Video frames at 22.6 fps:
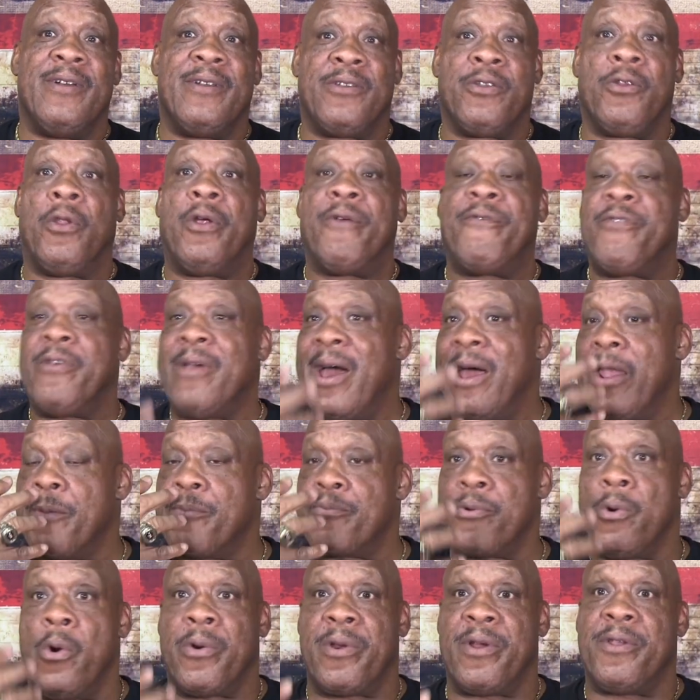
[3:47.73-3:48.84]
You know, if you got a
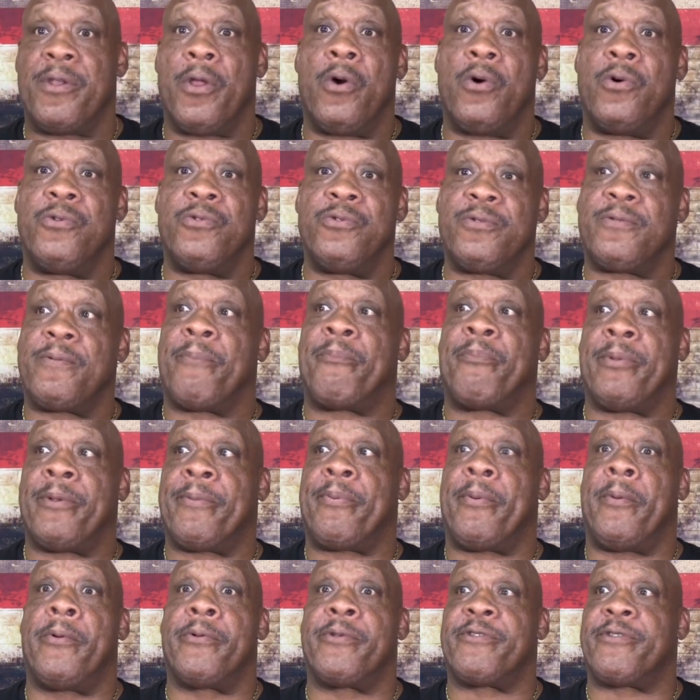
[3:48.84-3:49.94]
broken nose, the
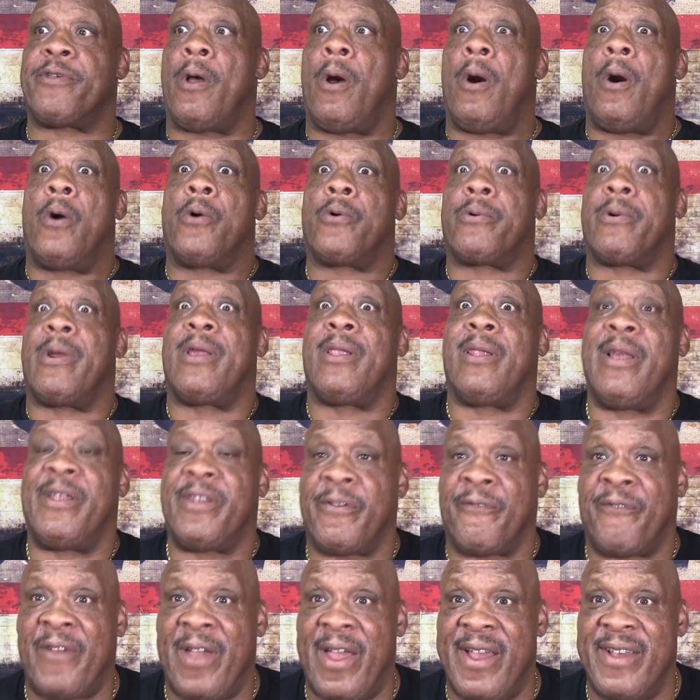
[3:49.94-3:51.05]
promoter say, "Oh, great, let
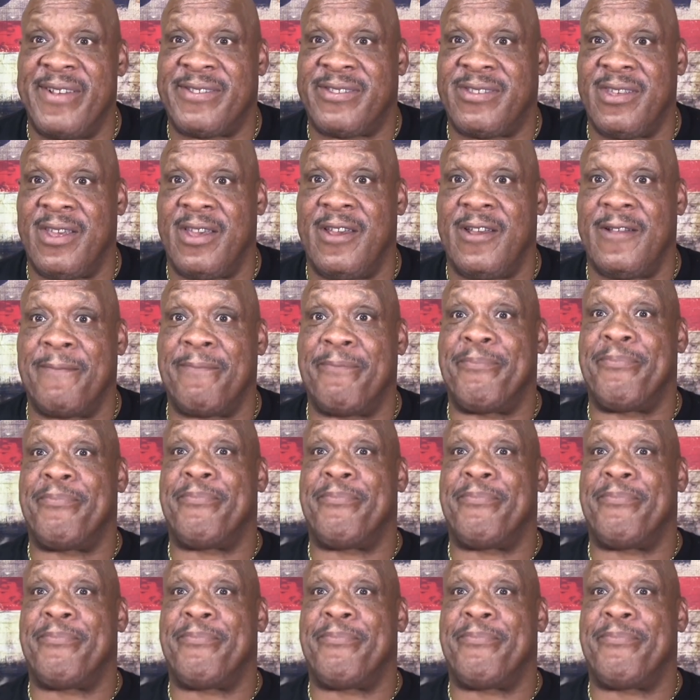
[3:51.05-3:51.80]
the fans see it."